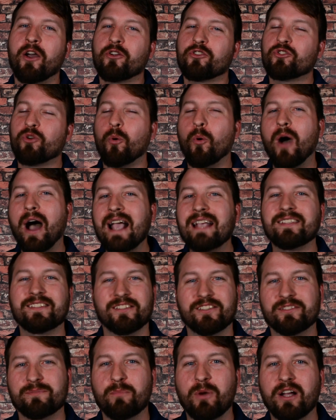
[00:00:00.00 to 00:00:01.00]
twice
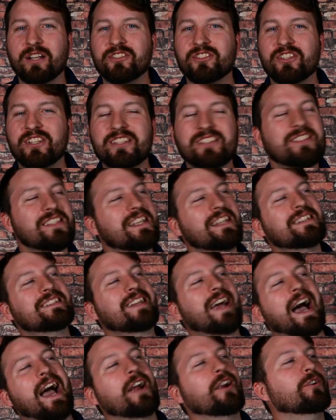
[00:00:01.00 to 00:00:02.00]
as much as the
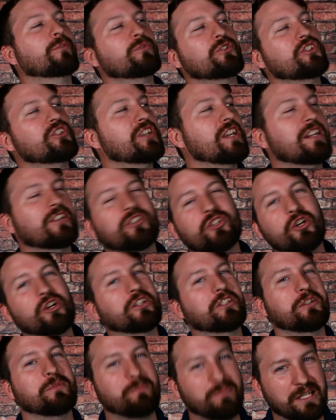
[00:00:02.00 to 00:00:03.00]
entire machine took
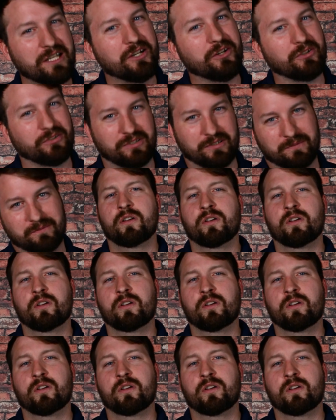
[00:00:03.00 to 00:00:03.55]
to build.